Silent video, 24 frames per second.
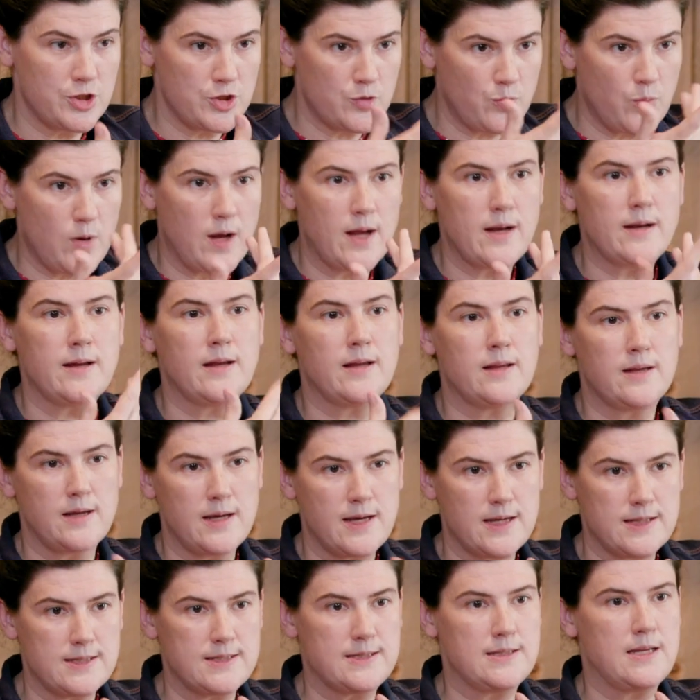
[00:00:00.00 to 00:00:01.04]
just what
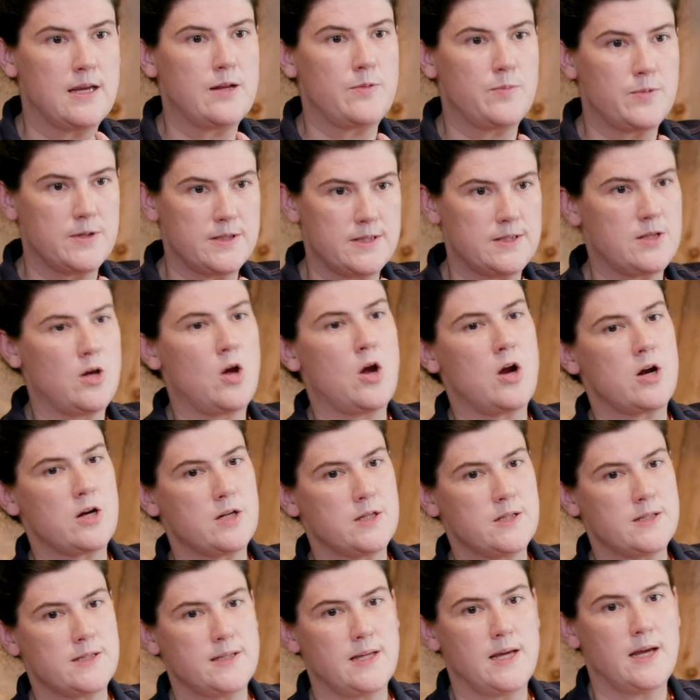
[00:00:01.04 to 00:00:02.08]
Elias said was the
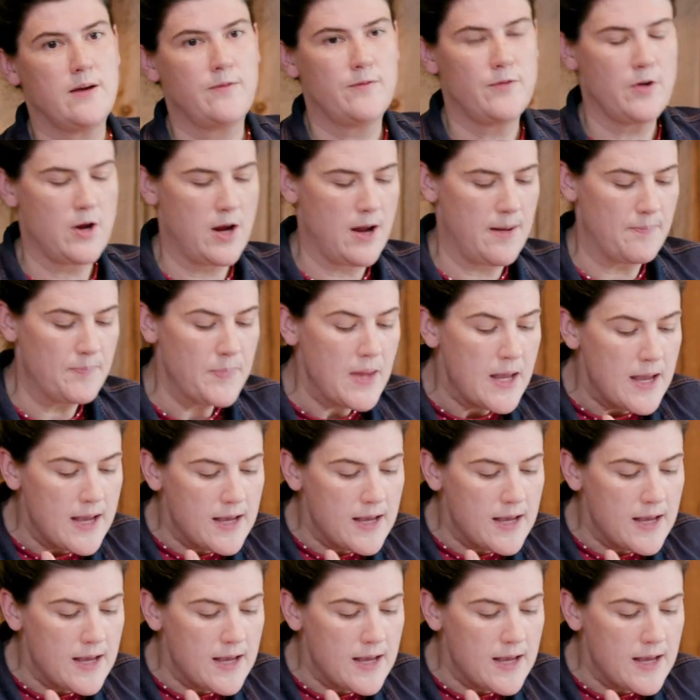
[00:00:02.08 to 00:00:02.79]
hardest thing for him,